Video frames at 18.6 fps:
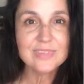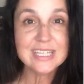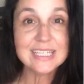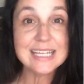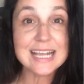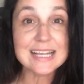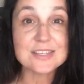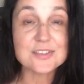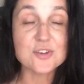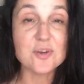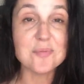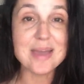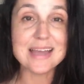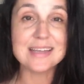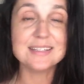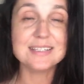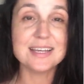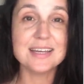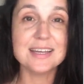Yeah, so
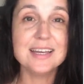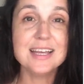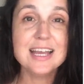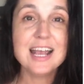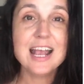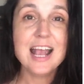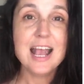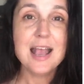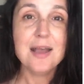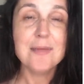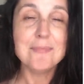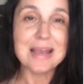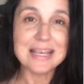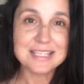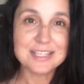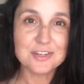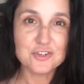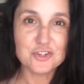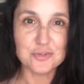Amanda
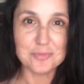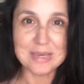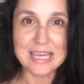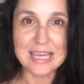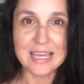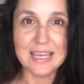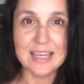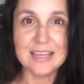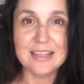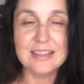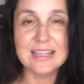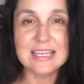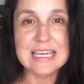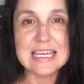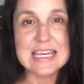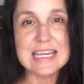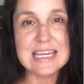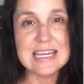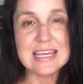messaged me
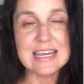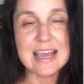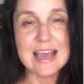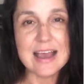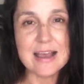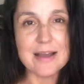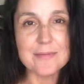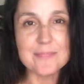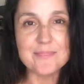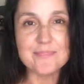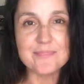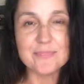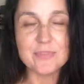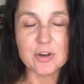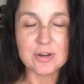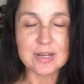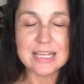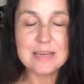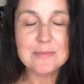the,
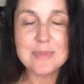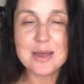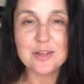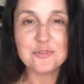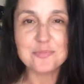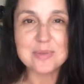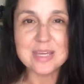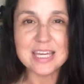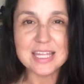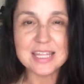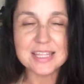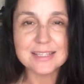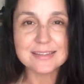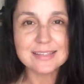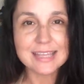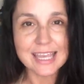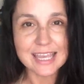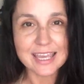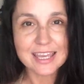or emailed me the
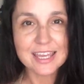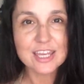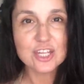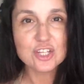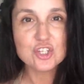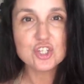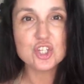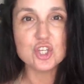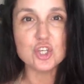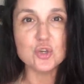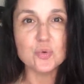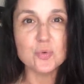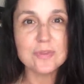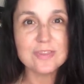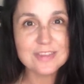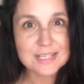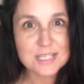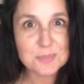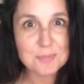link to
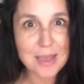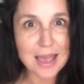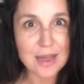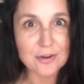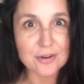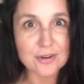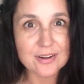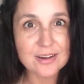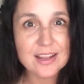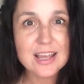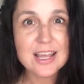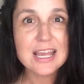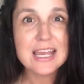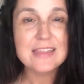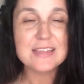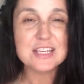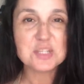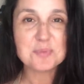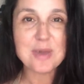this pattern.
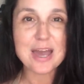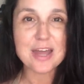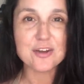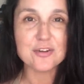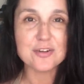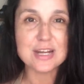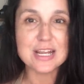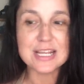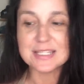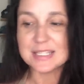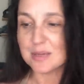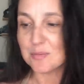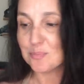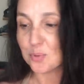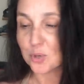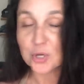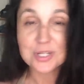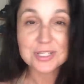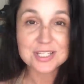This pattern is a
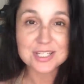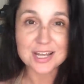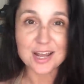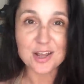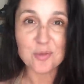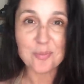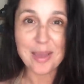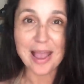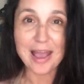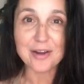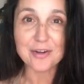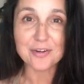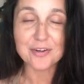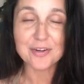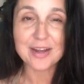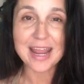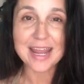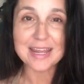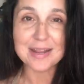BurdaStyle
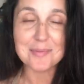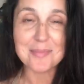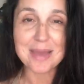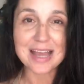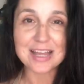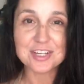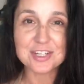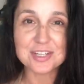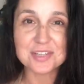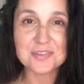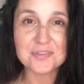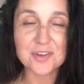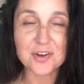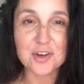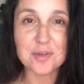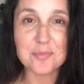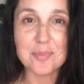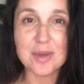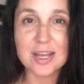pattern, and it matches
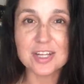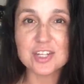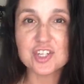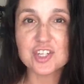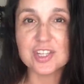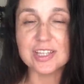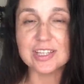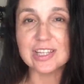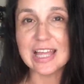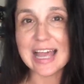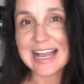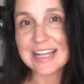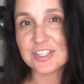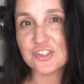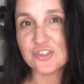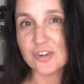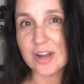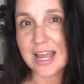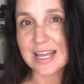very much the
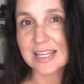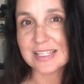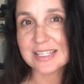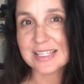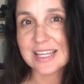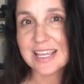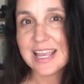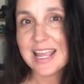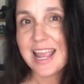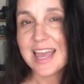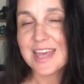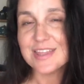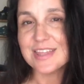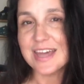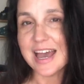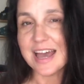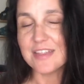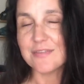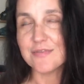last dress,
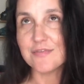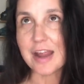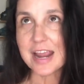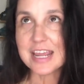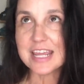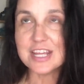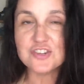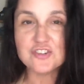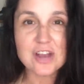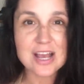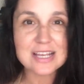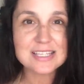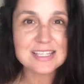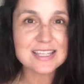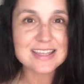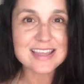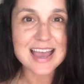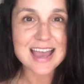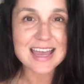that the Frankie dress
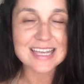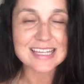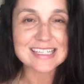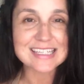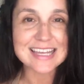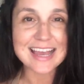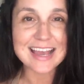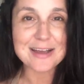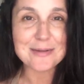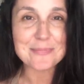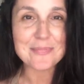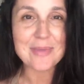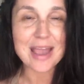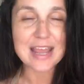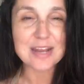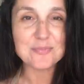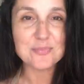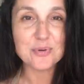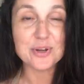that I
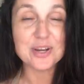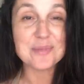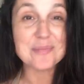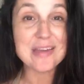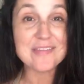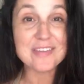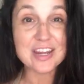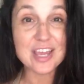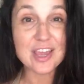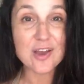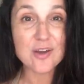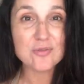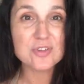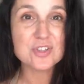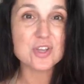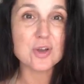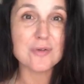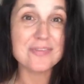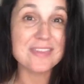had put in my video.
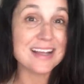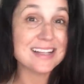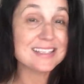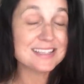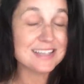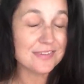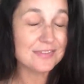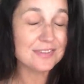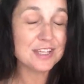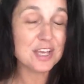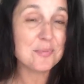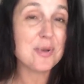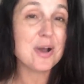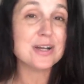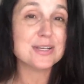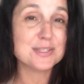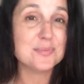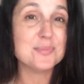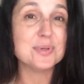So that's definitely a
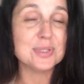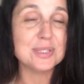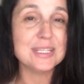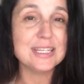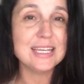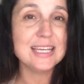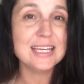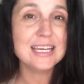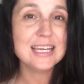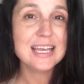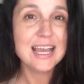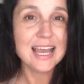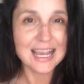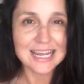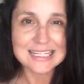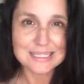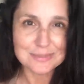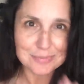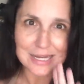possibility.
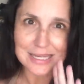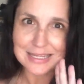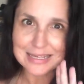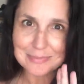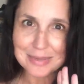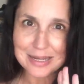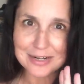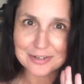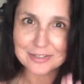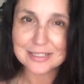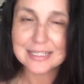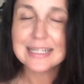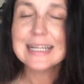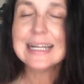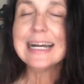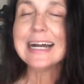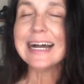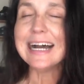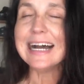I did buy that pattern.
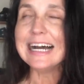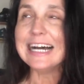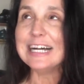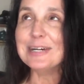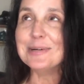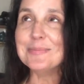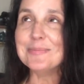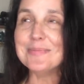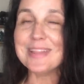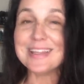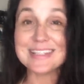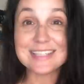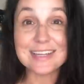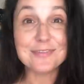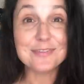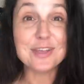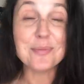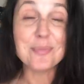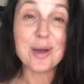That's
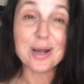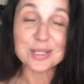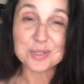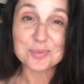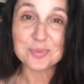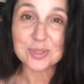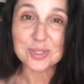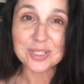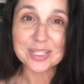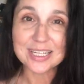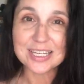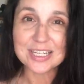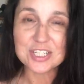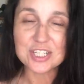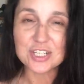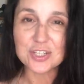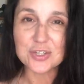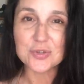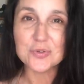definitely a possibility
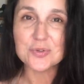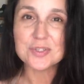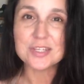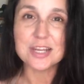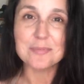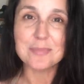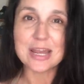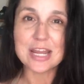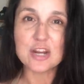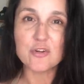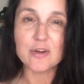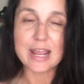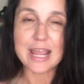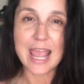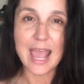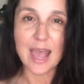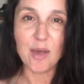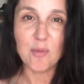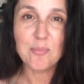to use in my gray
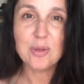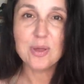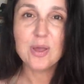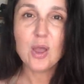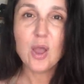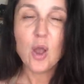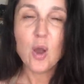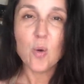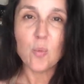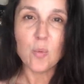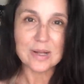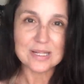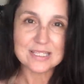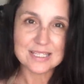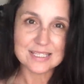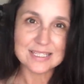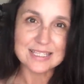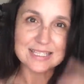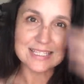hemp once
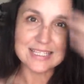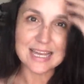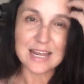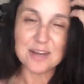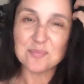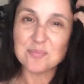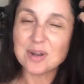this is done.